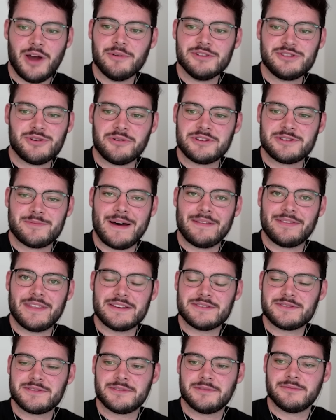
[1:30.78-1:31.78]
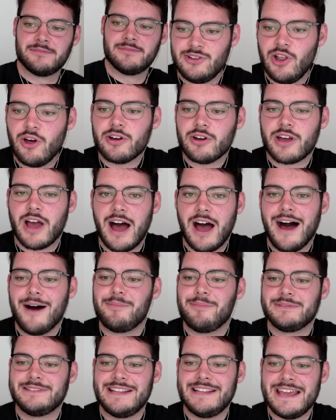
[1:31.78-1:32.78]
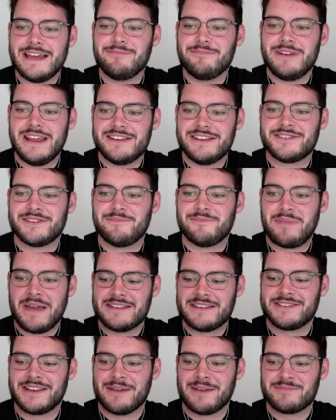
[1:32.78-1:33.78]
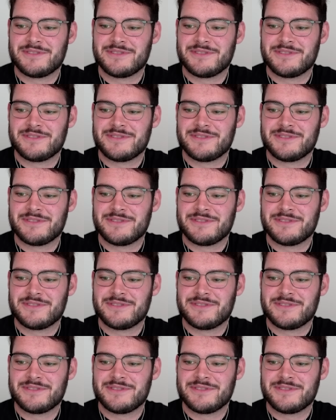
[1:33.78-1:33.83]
No one talks about this. Look up Liam Neeson pissing